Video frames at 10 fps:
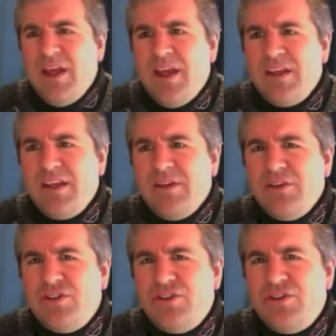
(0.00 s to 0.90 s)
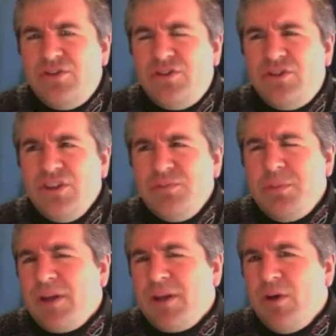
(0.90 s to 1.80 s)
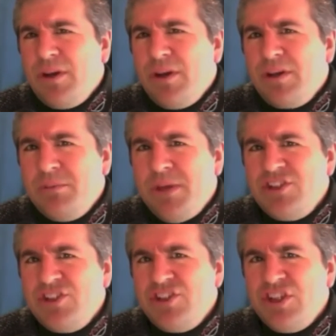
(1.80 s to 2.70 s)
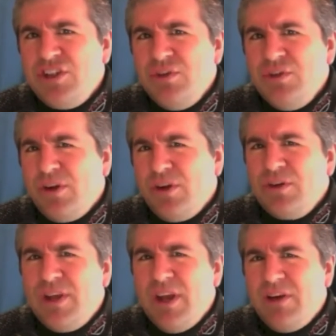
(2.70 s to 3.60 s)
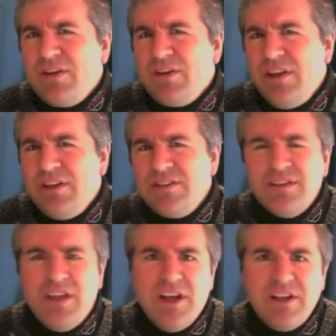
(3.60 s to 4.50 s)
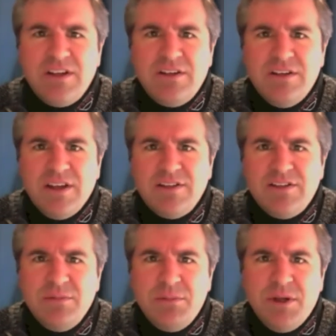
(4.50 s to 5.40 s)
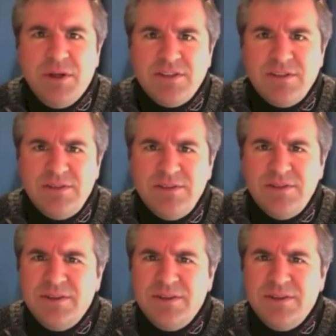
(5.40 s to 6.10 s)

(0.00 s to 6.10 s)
And just by going to Meiji Jingu, are you guaranteed a slot at Senbatsu?